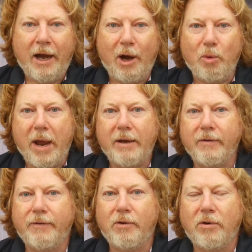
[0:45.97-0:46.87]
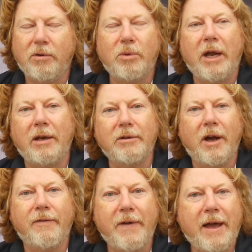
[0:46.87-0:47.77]
I
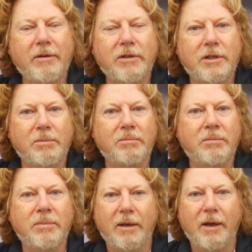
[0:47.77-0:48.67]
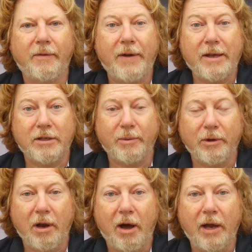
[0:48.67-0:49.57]
found some
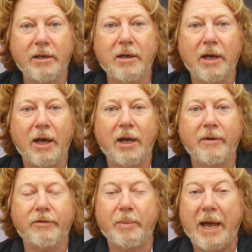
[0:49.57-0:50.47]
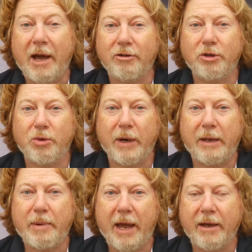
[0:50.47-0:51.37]
online for about
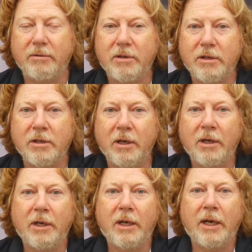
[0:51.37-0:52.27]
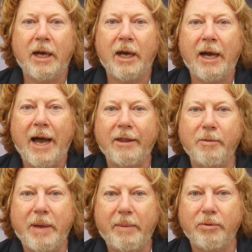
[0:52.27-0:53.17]
£120. Other
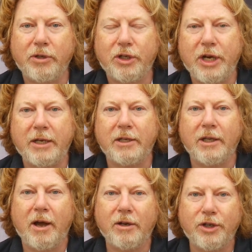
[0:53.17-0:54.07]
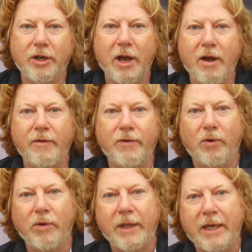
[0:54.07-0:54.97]
people suggested that I should go
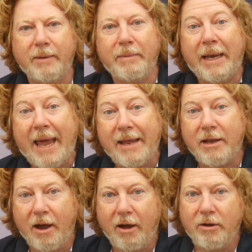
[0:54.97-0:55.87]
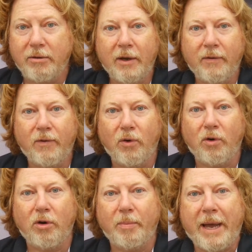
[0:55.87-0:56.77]
for the Milenco
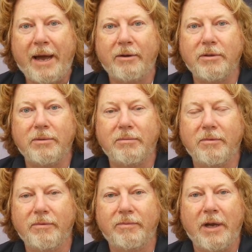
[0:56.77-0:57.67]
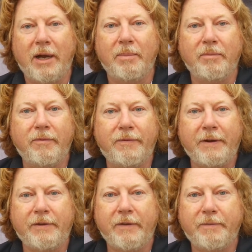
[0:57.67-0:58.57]
for about
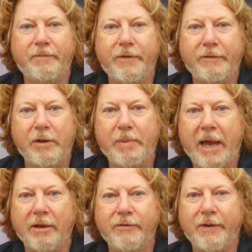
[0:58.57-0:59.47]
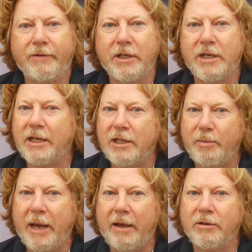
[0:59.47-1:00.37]
£50,
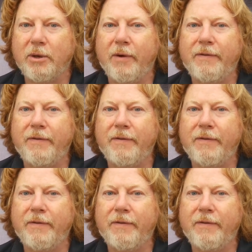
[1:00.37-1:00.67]
£60. So I